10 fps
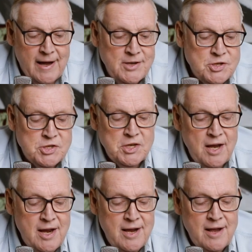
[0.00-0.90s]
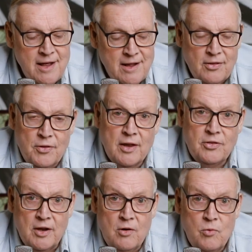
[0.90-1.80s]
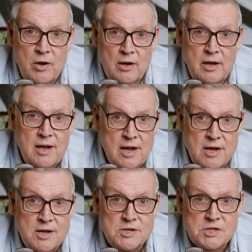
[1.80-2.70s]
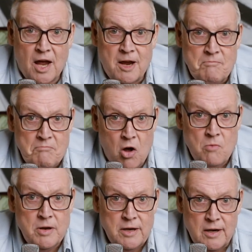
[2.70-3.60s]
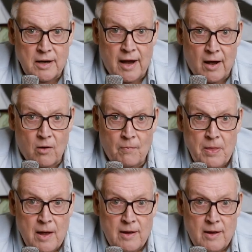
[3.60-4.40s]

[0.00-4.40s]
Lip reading: and saying that there really is a moment now.